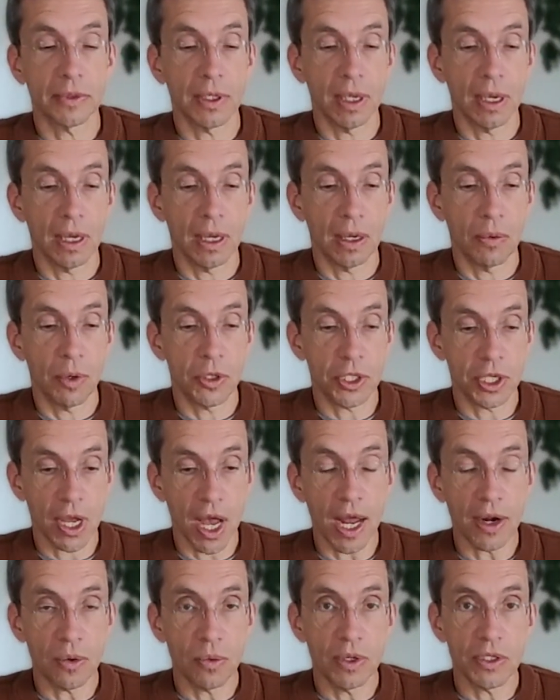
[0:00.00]
Uh, what you
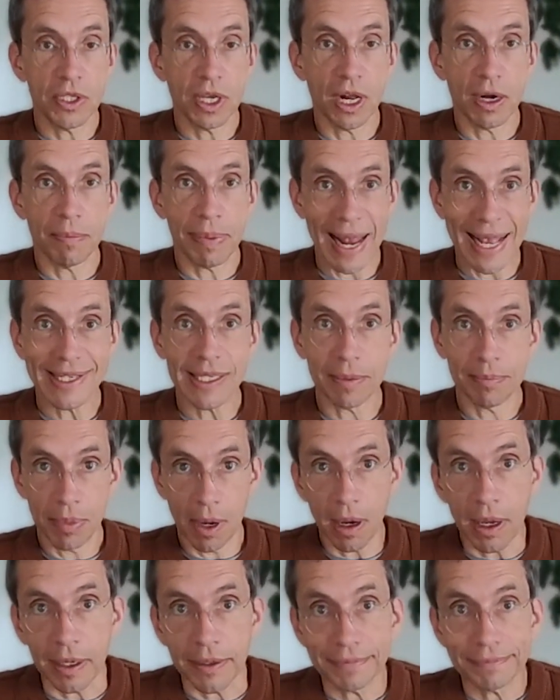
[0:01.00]
got was you got a plastic
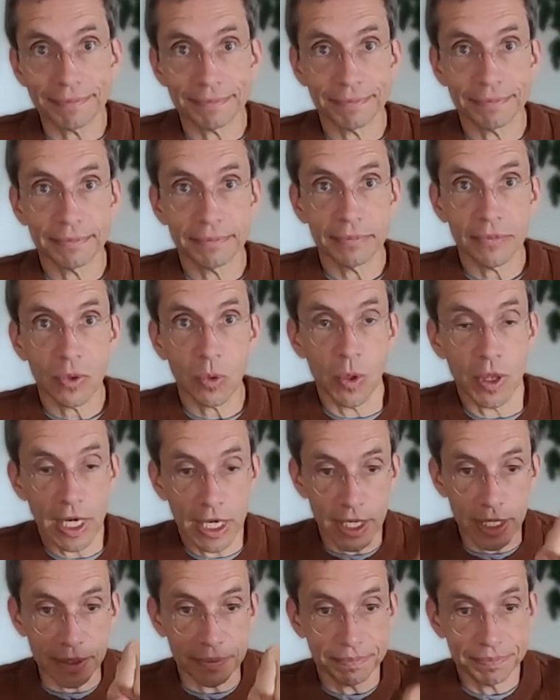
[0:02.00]
bucket with a
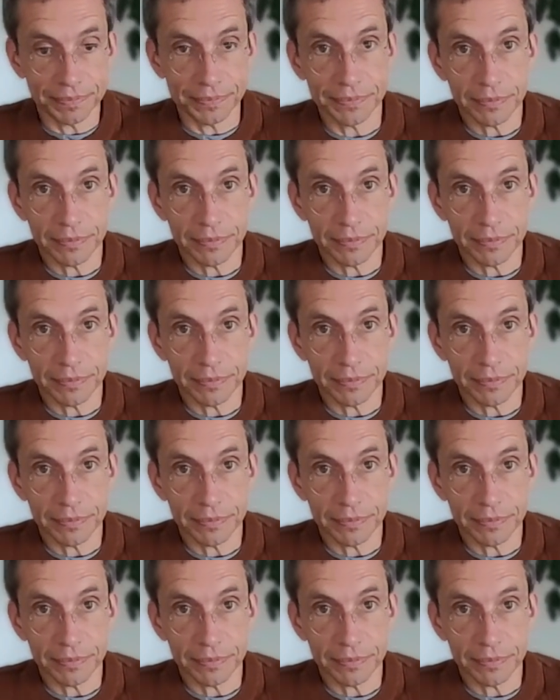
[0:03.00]
lid.